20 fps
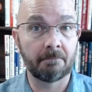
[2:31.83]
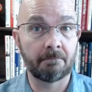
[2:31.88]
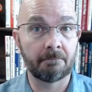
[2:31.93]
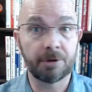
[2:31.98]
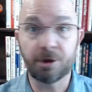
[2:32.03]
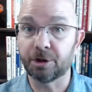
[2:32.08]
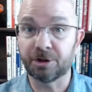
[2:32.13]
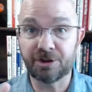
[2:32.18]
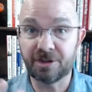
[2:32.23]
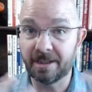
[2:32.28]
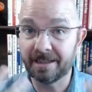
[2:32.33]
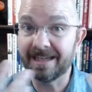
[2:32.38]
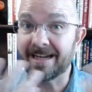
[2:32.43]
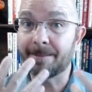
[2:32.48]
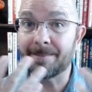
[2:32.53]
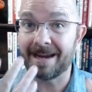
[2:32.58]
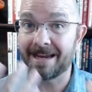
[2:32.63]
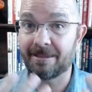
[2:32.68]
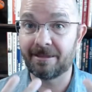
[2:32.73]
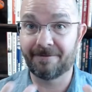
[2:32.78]
You're still going to
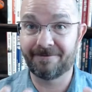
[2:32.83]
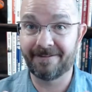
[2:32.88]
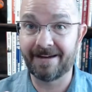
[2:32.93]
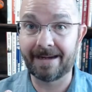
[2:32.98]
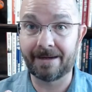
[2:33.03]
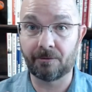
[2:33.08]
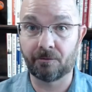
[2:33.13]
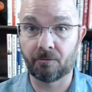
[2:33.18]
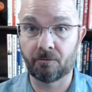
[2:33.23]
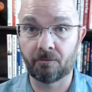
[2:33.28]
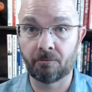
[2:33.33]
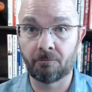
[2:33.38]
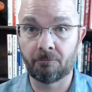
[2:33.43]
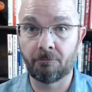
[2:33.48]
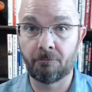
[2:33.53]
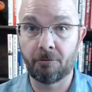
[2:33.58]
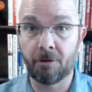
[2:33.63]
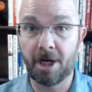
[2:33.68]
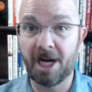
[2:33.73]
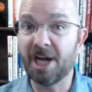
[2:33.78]
make the face,
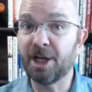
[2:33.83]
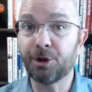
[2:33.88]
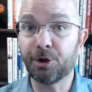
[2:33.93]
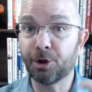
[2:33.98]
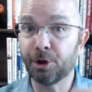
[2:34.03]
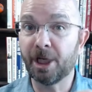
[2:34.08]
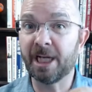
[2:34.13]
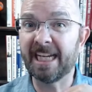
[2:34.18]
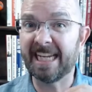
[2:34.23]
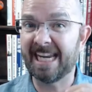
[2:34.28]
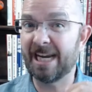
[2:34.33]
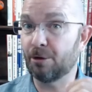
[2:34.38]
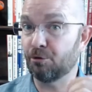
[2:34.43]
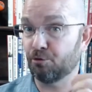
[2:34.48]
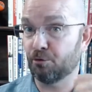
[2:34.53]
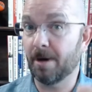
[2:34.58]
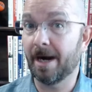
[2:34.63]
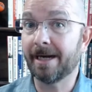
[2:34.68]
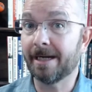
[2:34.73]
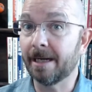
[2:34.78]
and you're going to get
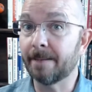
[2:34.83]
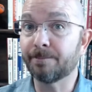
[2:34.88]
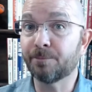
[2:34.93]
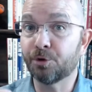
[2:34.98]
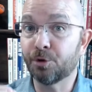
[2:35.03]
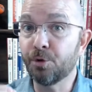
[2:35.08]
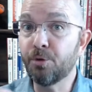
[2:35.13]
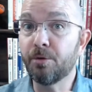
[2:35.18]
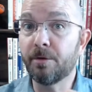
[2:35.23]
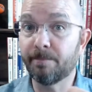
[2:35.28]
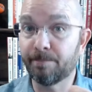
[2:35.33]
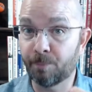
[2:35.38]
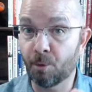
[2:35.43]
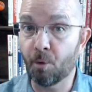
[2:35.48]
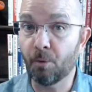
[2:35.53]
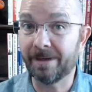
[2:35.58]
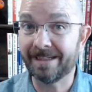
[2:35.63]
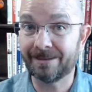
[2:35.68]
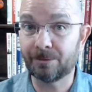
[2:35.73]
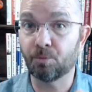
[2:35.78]
right up to the
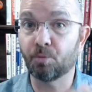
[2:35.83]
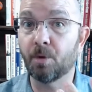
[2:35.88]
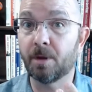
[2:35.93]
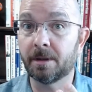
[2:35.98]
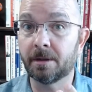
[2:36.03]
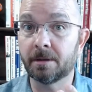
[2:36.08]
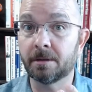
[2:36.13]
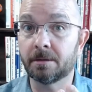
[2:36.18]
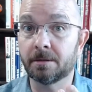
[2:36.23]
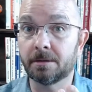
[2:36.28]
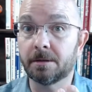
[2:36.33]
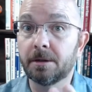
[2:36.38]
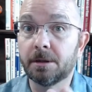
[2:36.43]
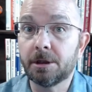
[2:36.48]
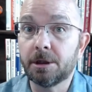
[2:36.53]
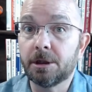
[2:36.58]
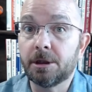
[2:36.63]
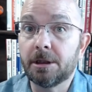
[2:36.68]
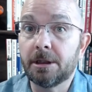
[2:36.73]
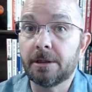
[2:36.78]
point where
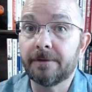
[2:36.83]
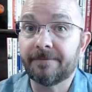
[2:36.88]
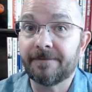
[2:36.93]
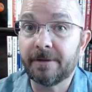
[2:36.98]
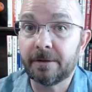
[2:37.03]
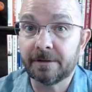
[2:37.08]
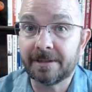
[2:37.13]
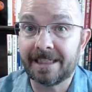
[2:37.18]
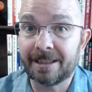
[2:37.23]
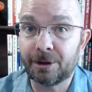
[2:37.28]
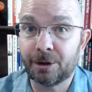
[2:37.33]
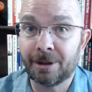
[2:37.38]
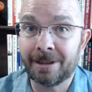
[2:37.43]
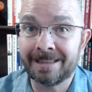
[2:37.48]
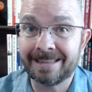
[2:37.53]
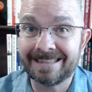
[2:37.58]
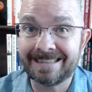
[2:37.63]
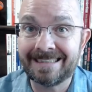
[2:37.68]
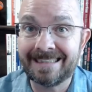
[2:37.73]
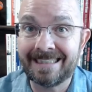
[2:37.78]
it feels like you're going
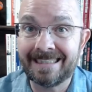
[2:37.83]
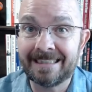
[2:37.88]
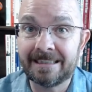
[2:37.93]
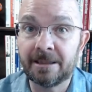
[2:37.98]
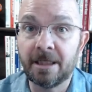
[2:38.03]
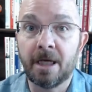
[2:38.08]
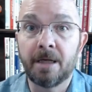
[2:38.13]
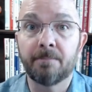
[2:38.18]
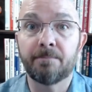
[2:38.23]
to sneeze,